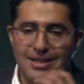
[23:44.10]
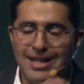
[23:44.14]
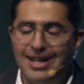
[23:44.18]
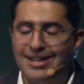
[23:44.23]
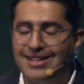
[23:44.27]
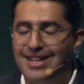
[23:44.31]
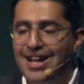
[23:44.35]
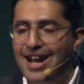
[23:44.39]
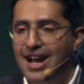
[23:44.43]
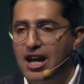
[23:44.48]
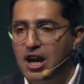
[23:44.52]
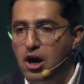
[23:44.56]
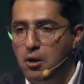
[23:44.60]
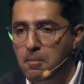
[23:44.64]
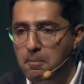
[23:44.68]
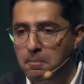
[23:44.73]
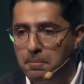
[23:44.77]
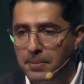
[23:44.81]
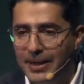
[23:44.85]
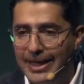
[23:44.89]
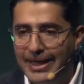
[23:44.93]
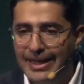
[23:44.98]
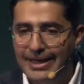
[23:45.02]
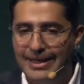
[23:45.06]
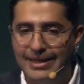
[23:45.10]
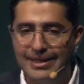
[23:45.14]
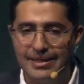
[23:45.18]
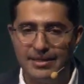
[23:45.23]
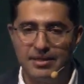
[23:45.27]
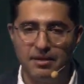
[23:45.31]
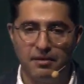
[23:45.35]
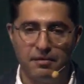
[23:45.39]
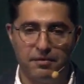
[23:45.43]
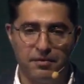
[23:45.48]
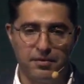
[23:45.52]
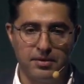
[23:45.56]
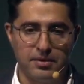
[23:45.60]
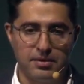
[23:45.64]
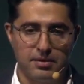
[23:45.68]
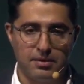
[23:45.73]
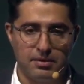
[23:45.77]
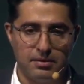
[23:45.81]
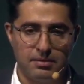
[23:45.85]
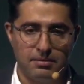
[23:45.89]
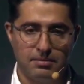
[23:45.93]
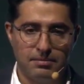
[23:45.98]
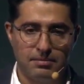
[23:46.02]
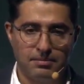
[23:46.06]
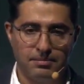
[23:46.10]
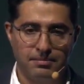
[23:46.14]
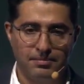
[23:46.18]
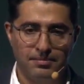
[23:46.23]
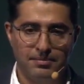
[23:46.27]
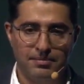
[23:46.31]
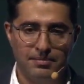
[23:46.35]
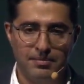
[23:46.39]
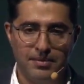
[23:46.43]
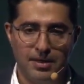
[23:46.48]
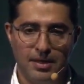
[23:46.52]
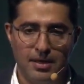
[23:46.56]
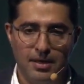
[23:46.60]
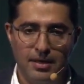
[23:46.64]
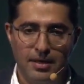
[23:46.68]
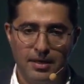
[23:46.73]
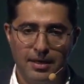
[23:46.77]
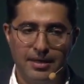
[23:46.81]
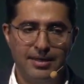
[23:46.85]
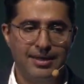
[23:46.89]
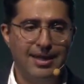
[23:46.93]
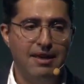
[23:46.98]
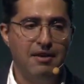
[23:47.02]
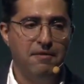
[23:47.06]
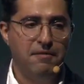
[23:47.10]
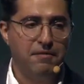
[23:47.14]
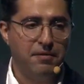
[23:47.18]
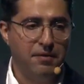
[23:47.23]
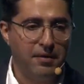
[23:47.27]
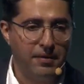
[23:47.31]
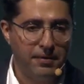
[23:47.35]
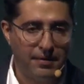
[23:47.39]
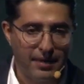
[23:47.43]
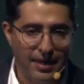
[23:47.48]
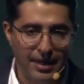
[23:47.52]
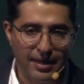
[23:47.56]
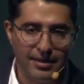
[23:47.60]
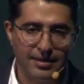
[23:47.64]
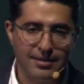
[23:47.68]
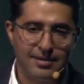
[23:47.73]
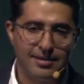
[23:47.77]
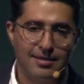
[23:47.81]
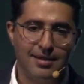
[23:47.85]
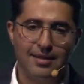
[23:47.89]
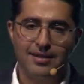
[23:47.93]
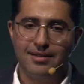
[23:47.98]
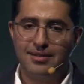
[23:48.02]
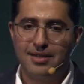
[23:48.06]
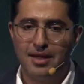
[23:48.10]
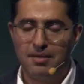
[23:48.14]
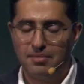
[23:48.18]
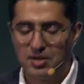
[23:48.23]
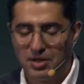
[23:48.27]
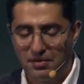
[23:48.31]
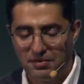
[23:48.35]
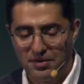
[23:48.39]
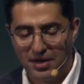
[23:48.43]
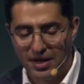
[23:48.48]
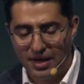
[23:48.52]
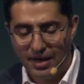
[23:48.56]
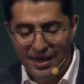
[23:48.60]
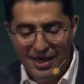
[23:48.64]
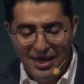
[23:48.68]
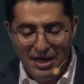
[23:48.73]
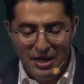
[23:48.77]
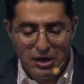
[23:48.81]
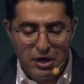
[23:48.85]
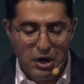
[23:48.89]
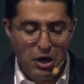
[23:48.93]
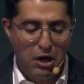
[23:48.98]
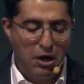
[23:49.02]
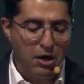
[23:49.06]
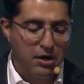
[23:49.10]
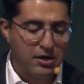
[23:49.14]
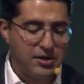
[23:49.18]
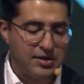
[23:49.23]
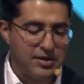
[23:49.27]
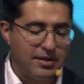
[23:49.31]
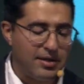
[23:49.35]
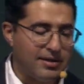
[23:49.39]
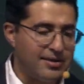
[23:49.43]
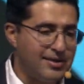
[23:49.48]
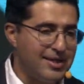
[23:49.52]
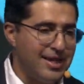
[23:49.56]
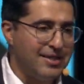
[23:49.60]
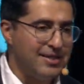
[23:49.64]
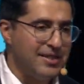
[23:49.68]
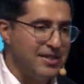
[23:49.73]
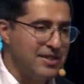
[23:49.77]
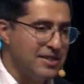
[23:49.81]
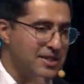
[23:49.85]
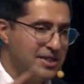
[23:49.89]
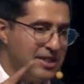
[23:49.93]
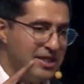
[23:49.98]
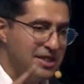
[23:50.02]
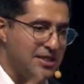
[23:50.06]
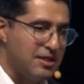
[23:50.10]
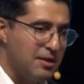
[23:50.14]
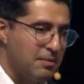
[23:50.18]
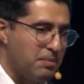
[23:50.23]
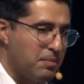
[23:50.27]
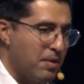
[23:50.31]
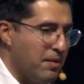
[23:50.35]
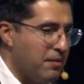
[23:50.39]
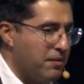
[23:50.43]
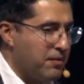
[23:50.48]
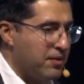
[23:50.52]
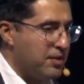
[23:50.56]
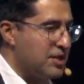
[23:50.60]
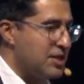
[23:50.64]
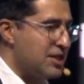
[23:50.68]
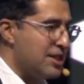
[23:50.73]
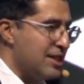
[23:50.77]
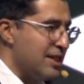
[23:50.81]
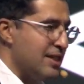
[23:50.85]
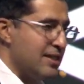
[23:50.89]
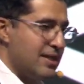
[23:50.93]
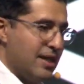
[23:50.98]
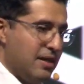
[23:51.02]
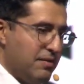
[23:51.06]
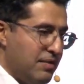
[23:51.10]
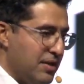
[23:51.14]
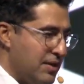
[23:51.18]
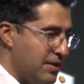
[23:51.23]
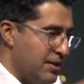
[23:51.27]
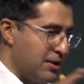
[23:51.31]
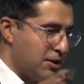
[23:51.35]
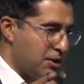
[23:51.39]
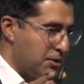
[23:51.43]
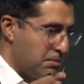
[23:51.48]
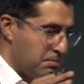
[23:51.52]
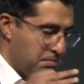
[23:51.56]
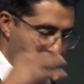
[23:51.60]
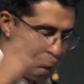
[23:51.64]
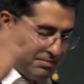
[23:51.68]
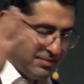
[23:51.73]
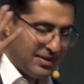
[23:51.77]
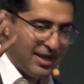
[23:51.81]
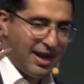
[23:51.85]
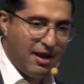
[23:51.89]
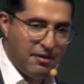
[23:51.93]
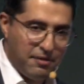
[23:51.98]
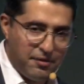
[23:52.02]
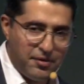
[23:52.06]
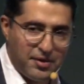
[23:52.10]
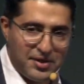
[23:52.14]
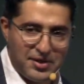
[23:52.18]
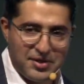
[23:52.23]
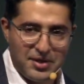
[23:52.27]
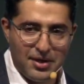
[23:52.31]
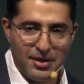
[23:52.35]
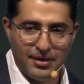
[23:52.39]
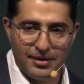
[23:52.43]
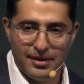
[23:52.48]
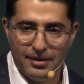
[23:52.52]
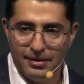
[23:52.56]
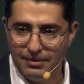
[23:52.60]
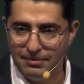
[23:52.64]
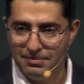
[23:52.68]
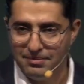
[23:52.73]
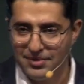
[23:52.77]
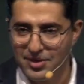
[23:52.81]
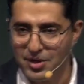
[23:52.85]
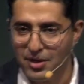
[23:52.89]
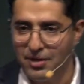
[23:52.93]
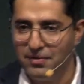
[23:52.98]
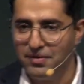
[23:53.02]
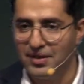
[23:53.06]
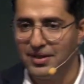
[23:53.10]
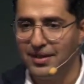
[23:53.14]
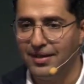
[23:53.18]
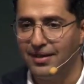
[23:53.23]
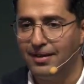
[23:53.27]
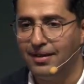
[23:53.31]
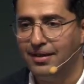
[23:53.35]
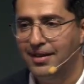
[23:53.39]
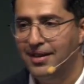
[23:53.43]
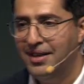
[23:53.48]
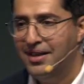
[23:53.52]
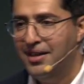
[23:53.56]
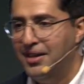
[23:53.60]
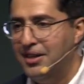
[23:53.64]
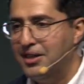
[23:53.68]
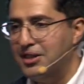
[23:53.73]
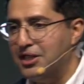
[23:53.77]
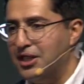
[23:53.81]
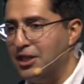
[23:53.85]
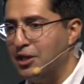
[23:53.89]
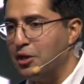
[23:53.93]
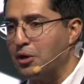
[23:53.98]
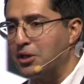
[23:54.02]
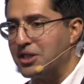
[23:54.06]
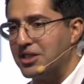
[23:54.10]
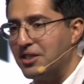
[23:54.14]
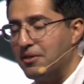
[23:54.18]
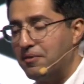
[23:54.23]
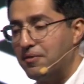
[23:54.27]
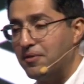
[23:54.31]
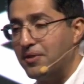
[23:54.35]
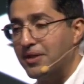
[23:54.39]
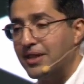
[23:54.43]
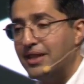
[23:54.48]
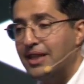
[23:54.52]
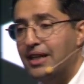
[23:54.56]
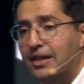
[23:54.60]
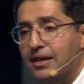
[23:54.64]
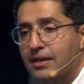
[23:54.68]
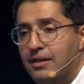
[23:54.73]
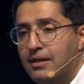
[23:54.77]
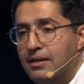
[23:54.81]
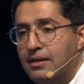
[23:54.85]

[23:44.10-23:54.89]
and they are completely different. In everything, in terms of the quirks, the tendencies, the preferences, even they are fraternal, so even they look differently.